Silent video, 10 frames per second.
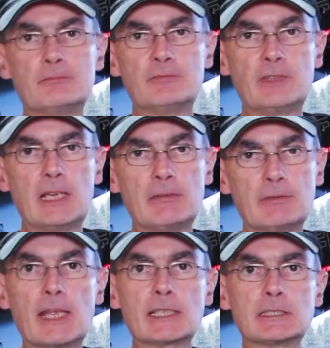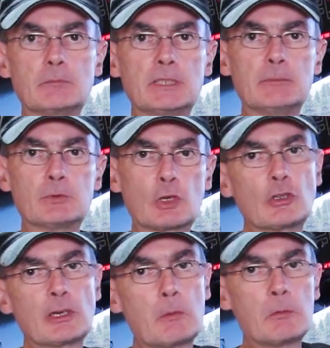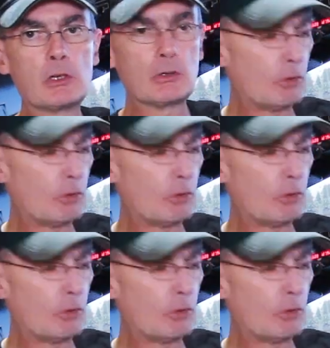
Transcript: fairly flexibly programmable